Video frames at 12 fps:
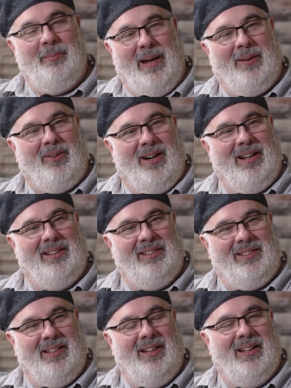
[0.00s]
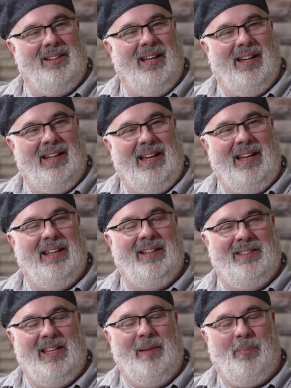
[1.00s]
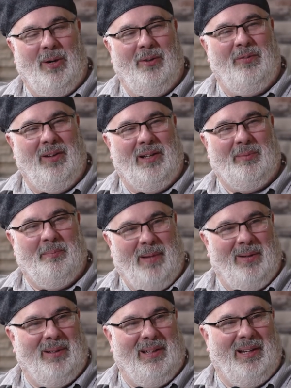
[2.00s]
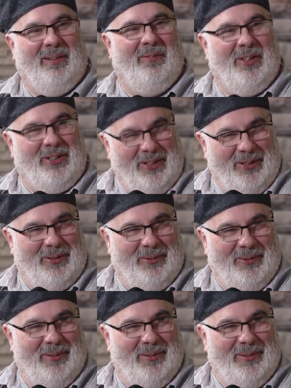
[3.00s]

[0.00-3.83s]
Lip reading: Meg Ryan's son, and he is the perfect melding of the two.